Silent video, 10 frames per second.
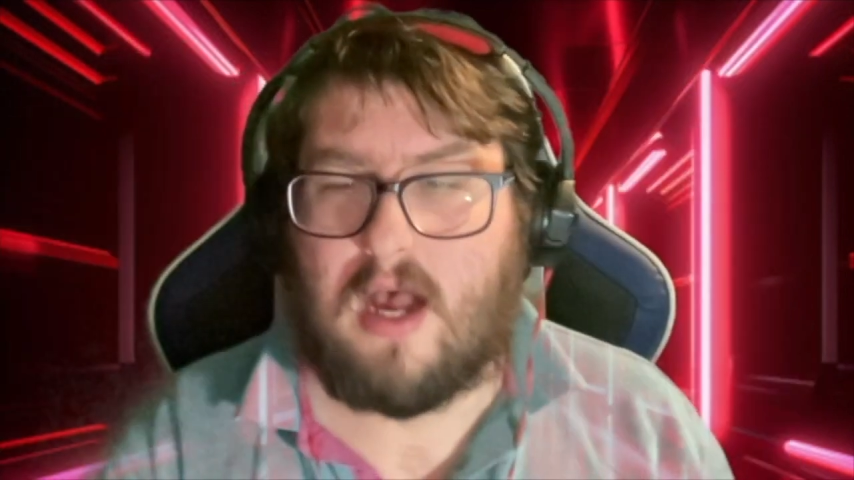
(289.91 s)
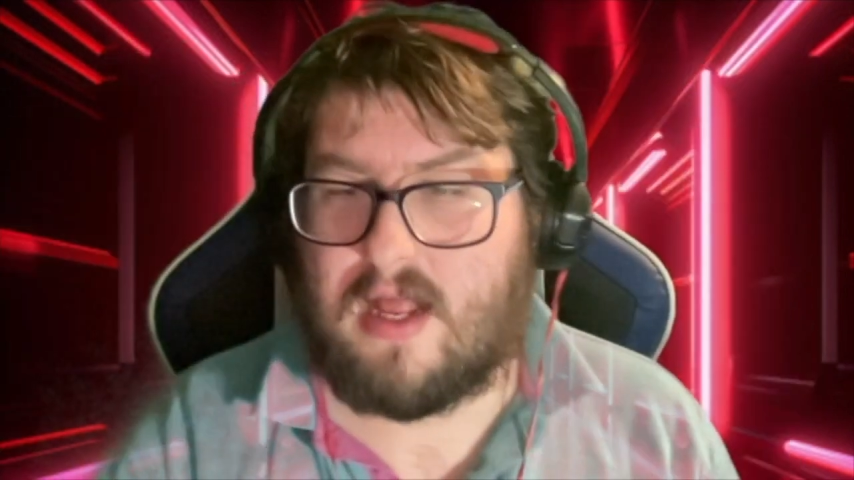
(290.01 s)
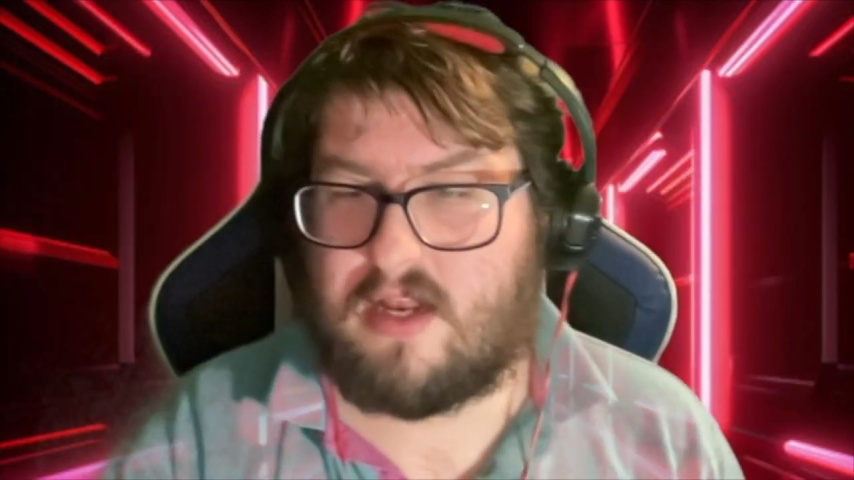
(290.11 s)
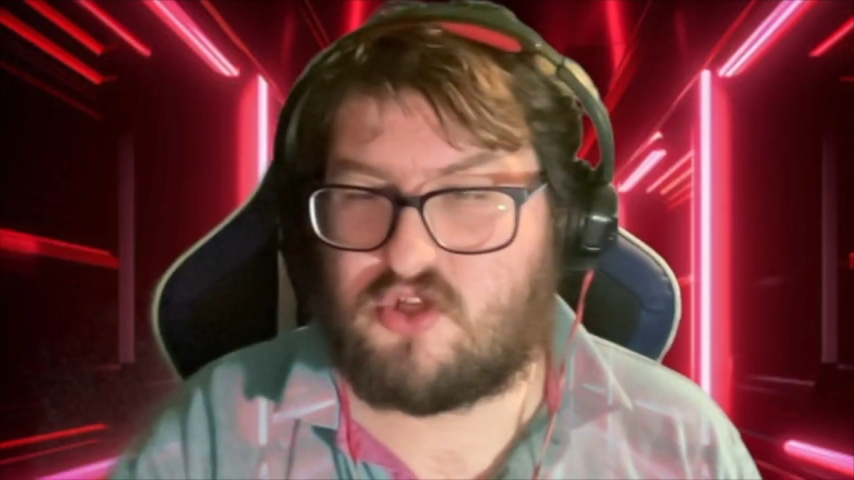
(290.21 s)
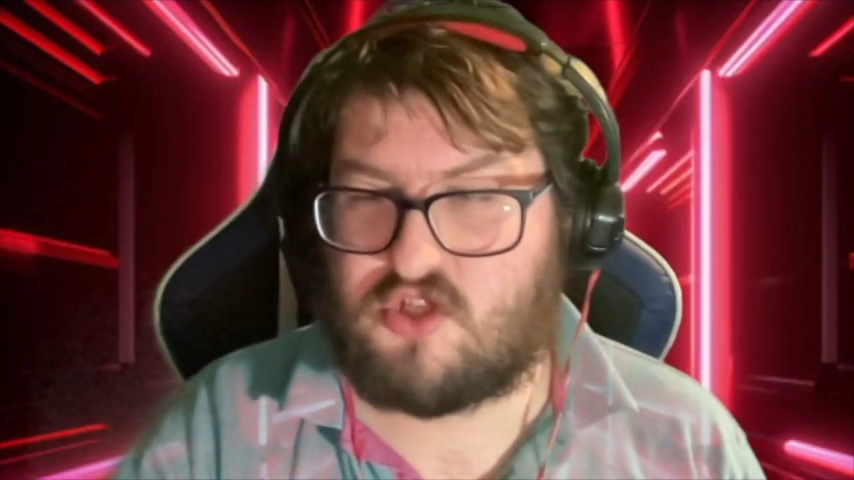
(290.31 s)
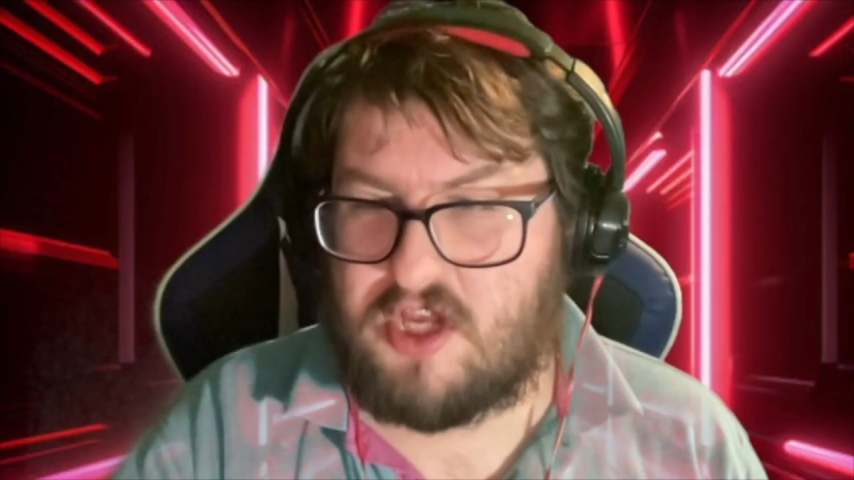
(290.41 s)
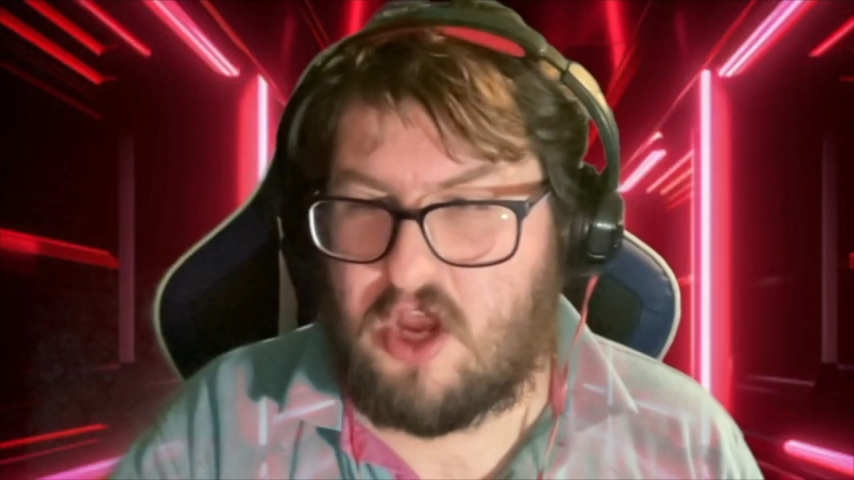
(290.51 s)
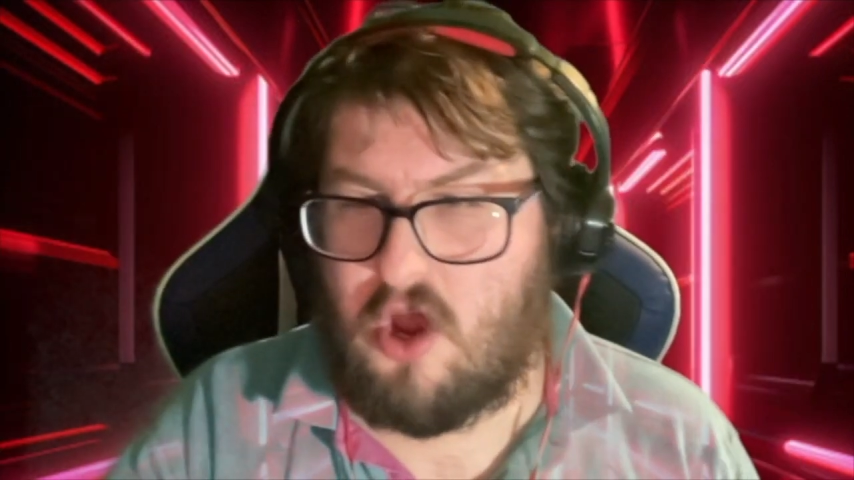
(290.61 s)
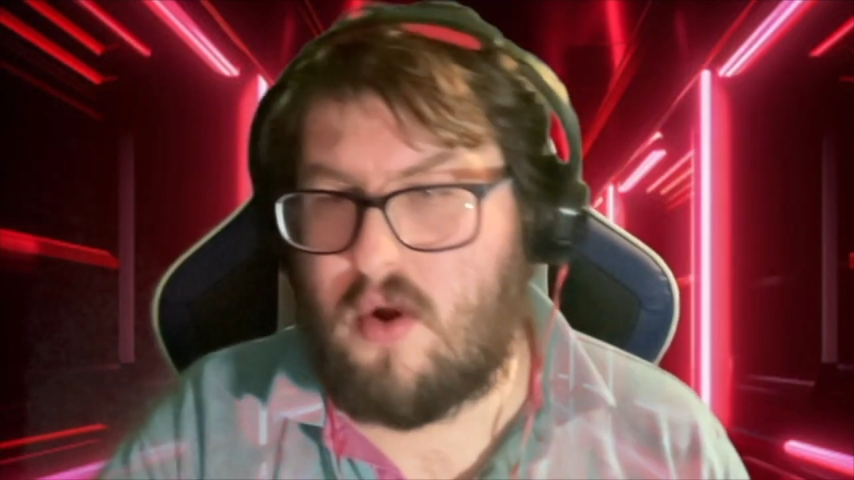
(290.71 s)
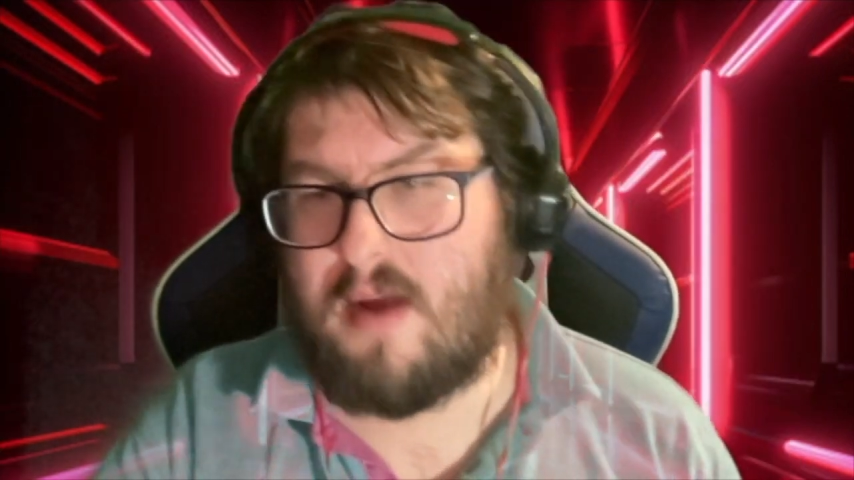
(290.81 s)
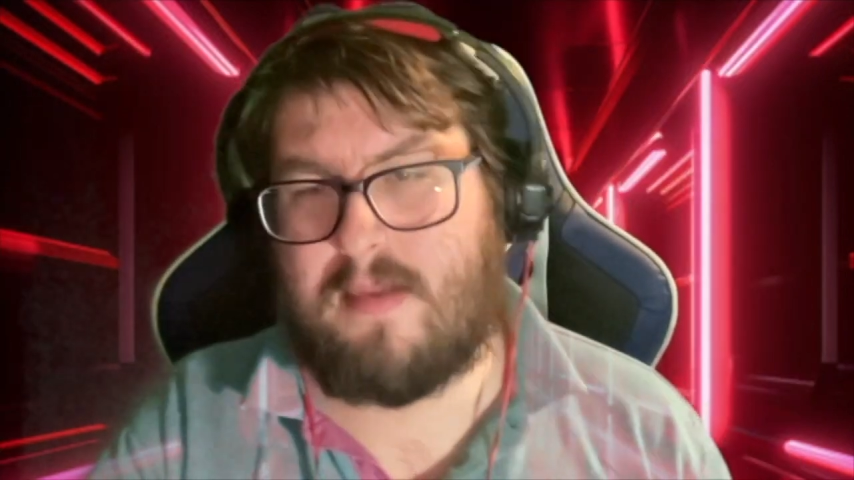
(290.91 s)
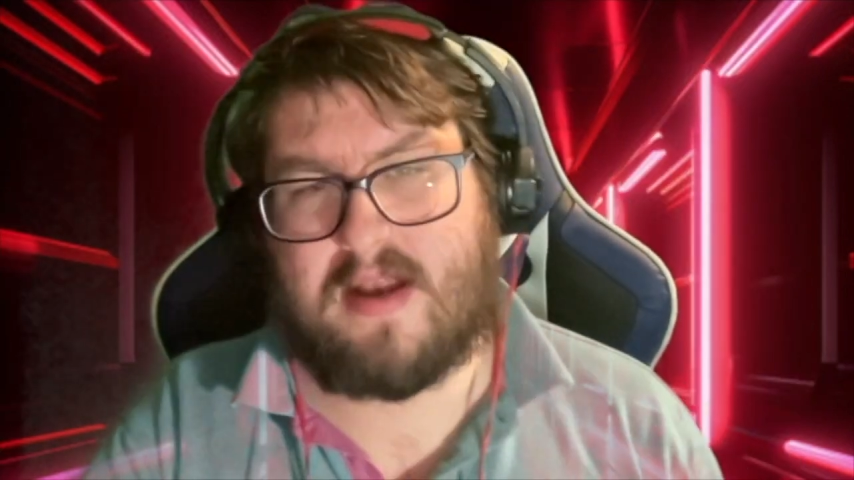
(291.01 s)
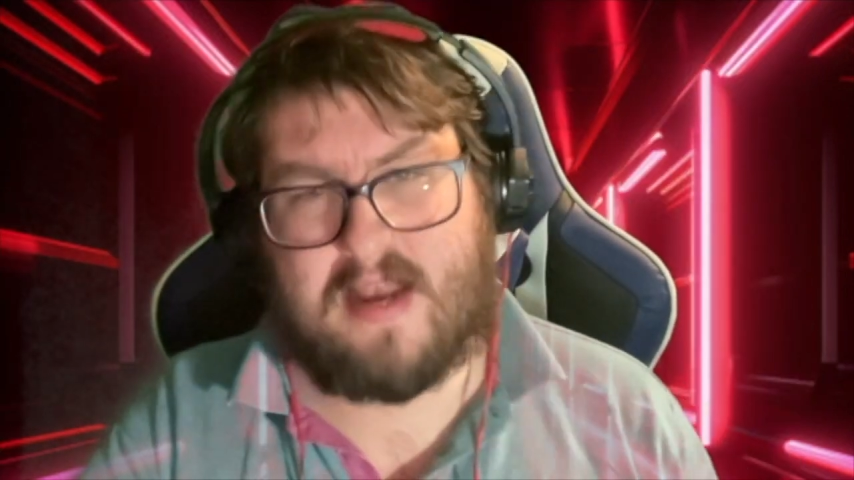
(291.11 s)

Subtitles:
And I'll see you in my